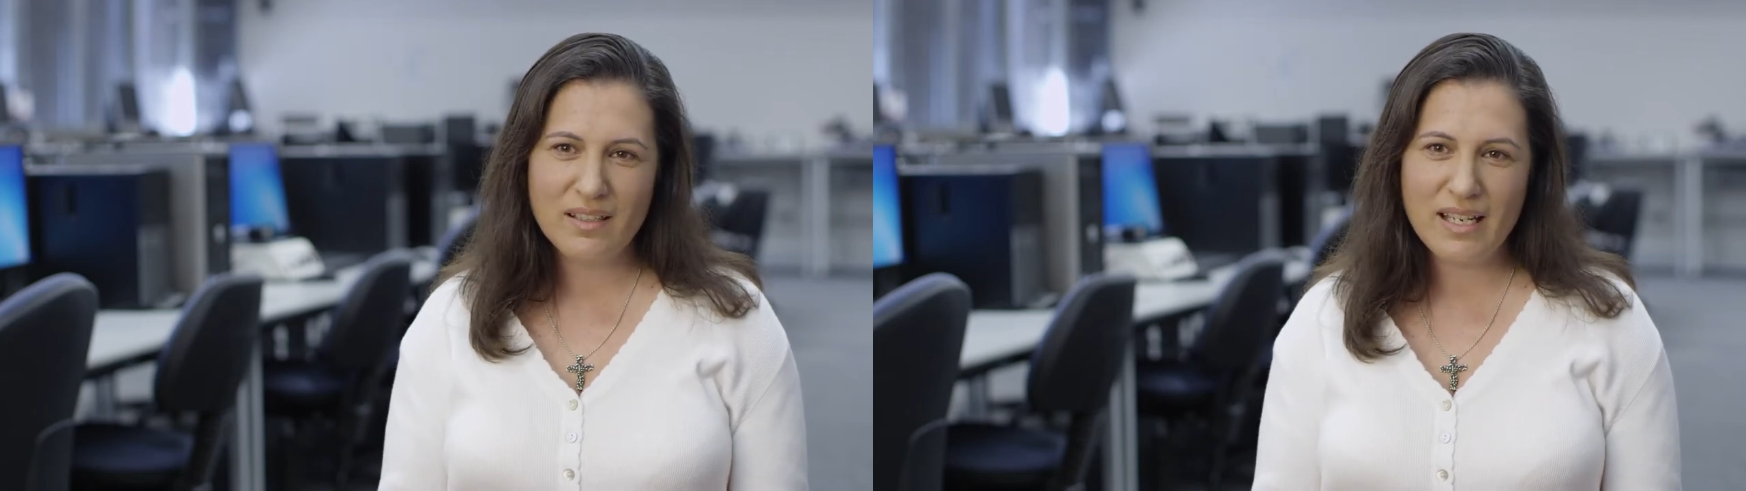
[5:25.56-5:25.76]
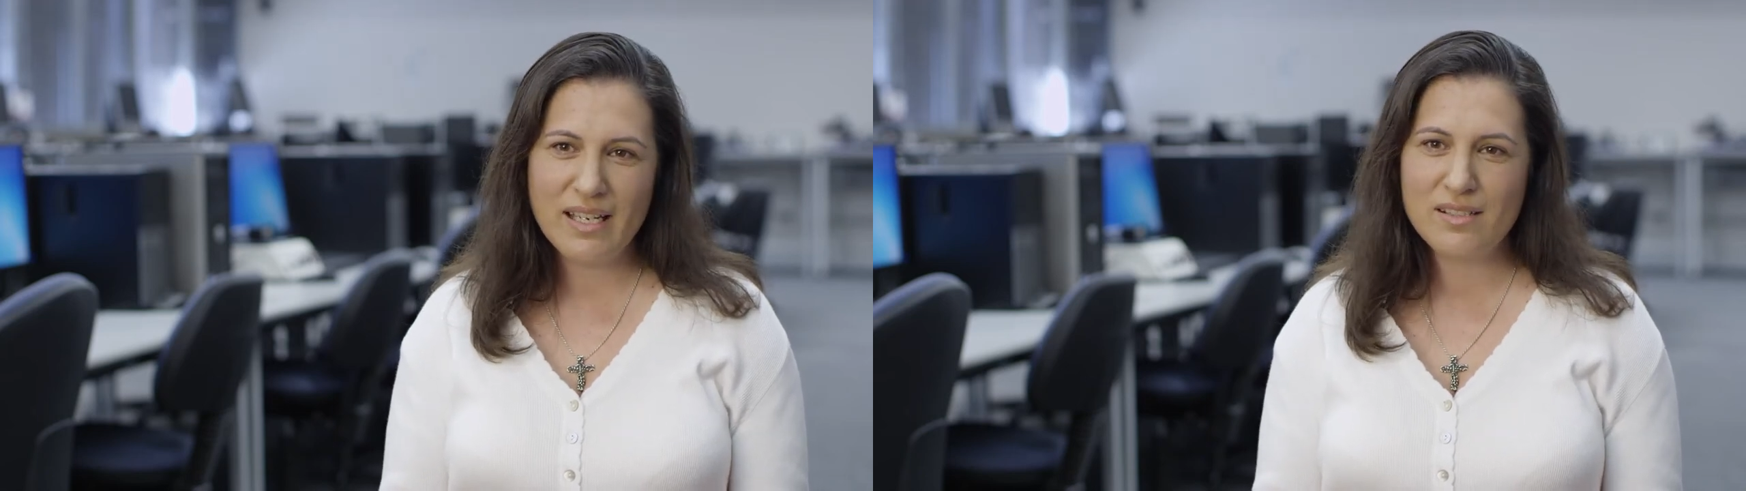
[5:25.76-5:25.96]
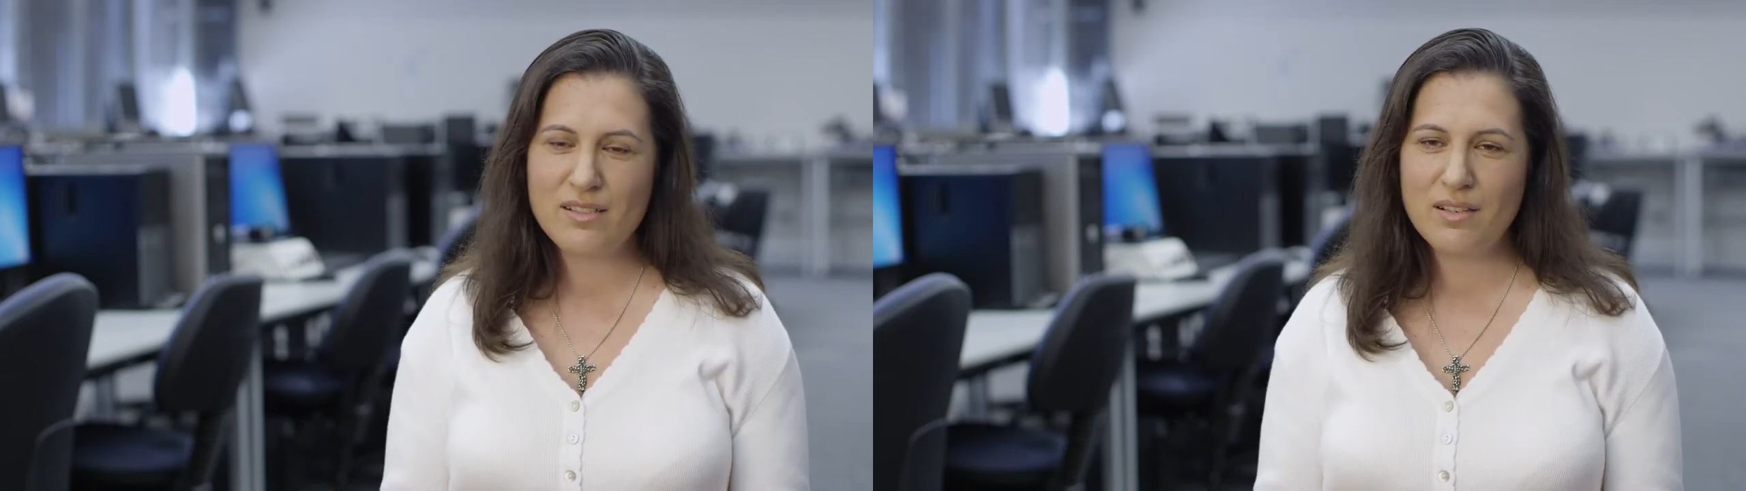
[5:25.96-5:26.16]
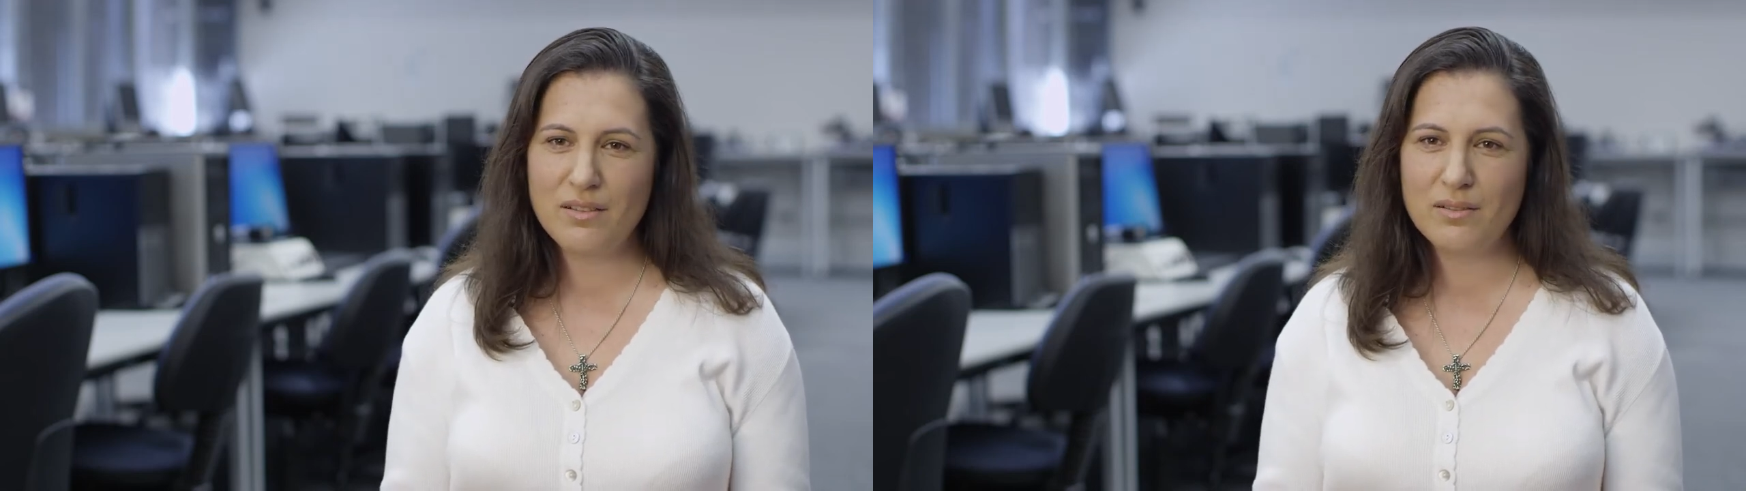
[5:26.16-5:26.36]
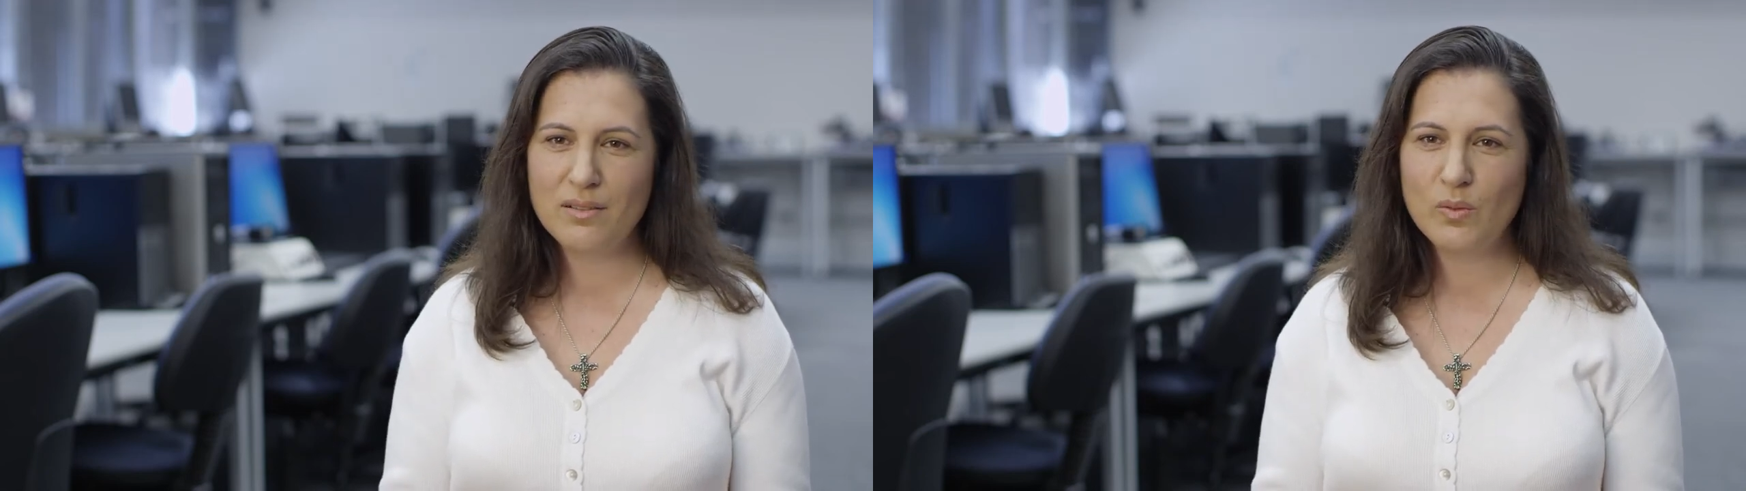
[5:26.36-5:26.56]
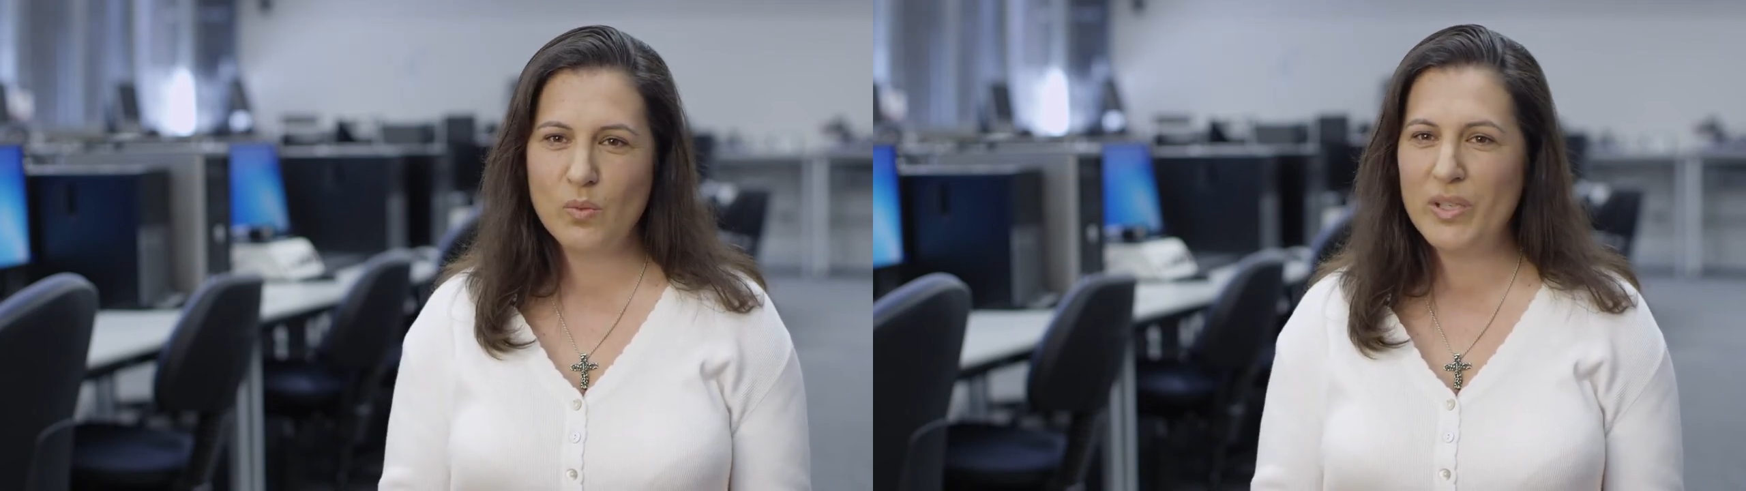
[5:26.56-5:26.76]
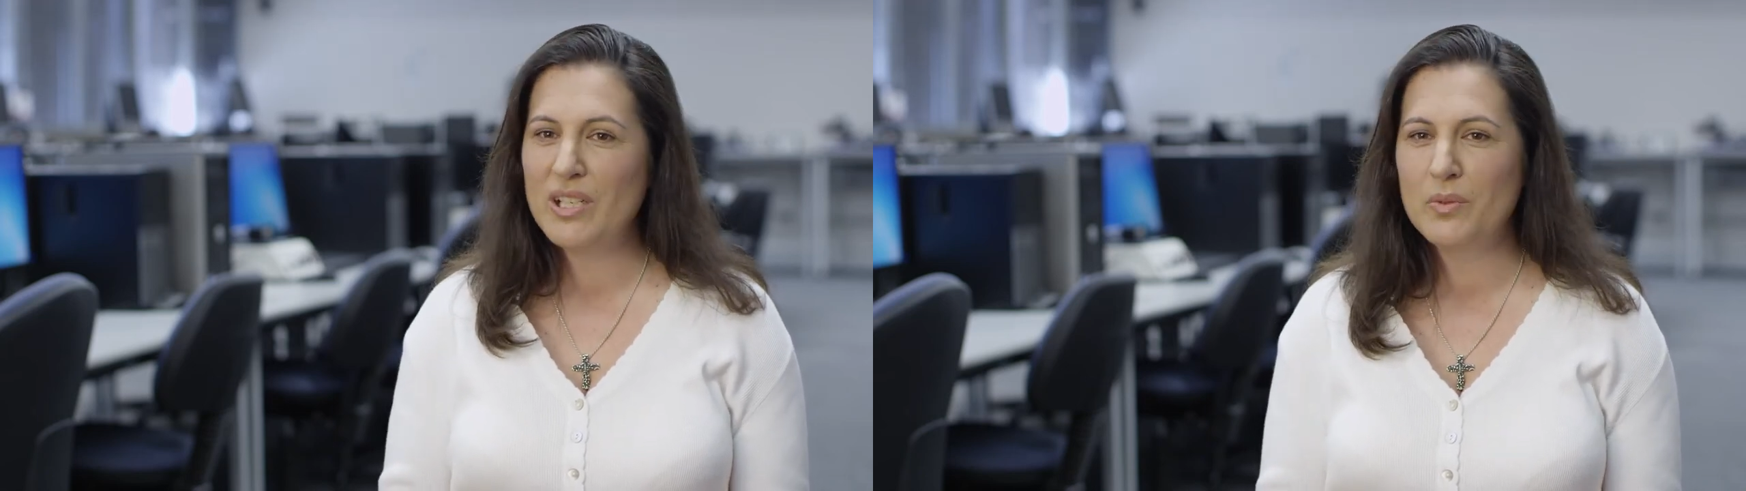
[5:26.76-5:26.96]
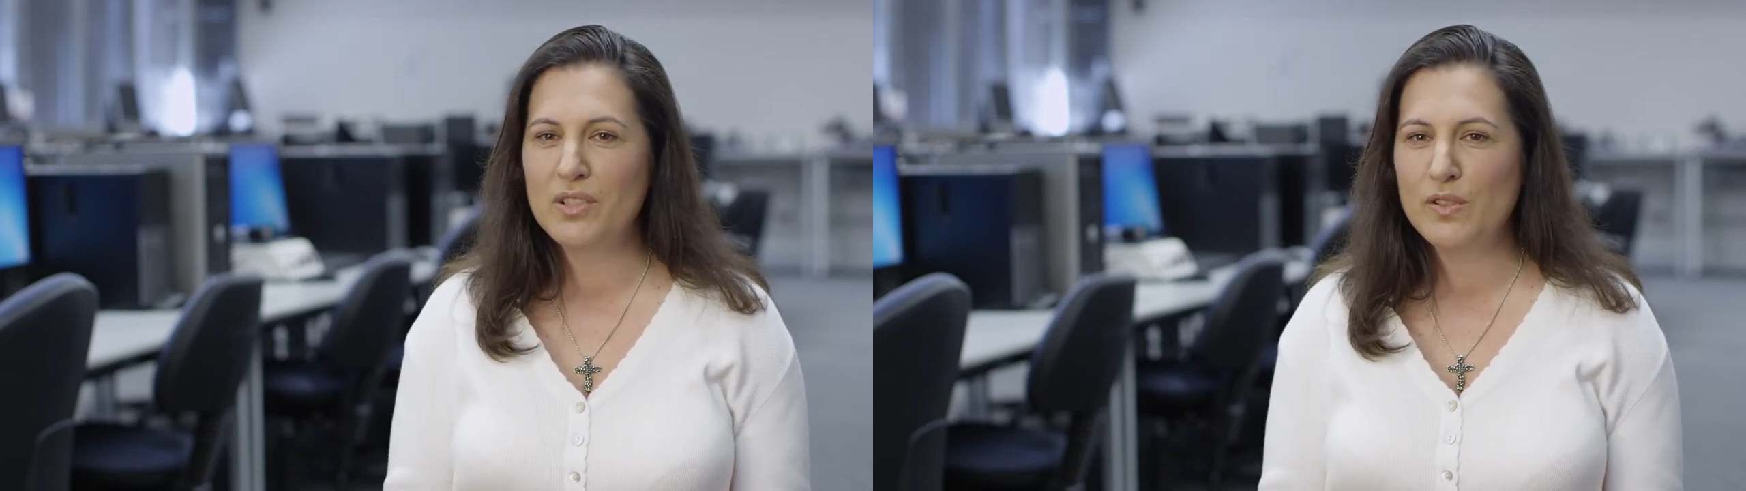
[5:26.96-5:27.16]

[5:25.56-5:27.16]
And so we don't want